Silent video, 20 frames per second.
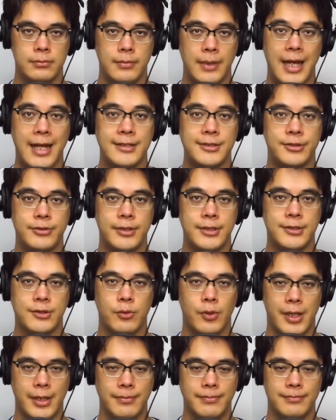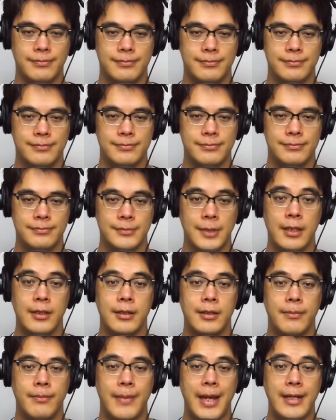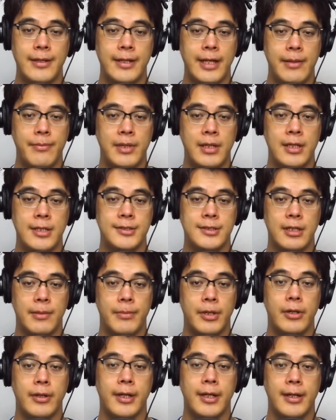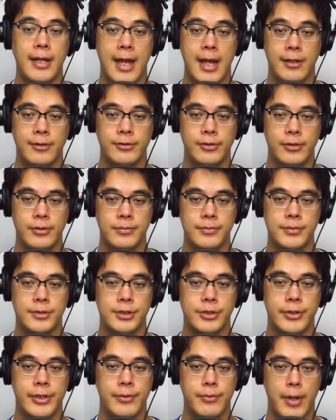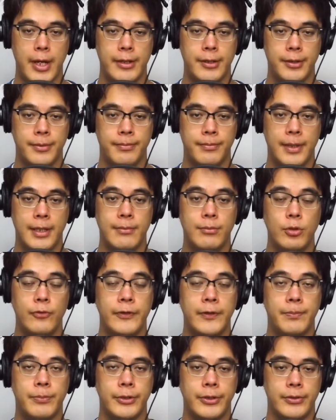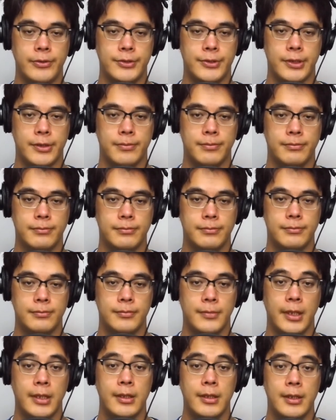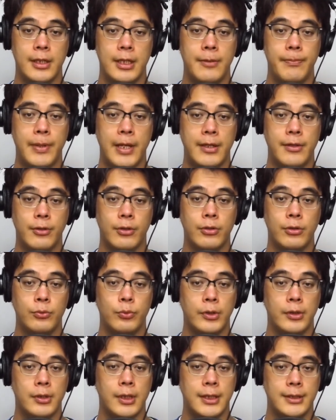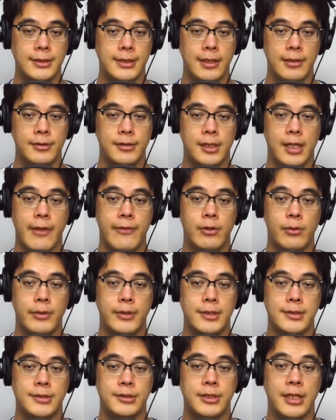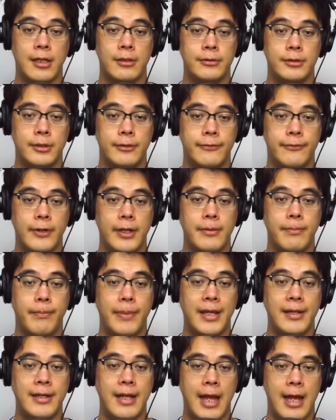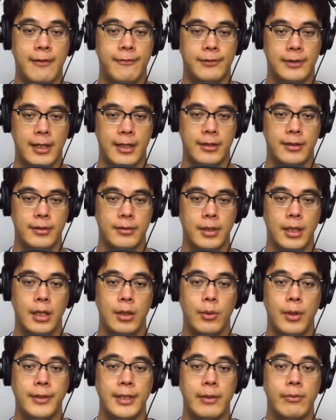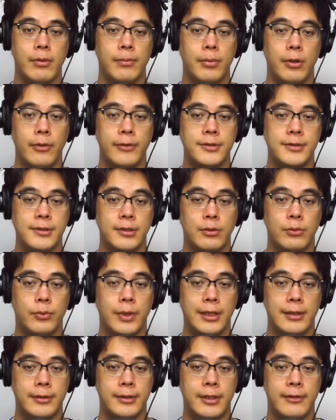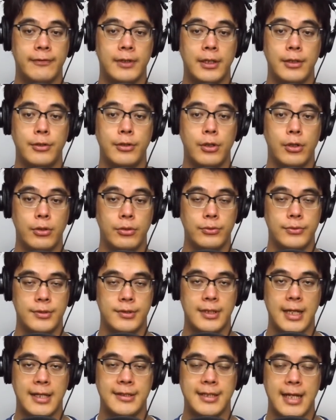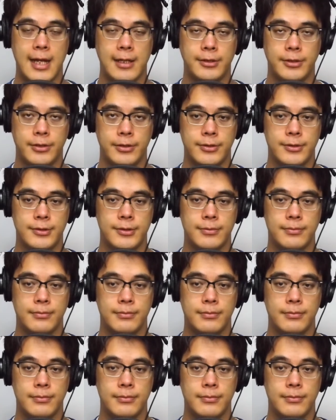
Asterisk 1. Matt Damon is an American actor, screenwriter, and movie producer.He penned Good Will Hunting together with his childhood friend Ben Affleck when they were both still relative unknowns as actors.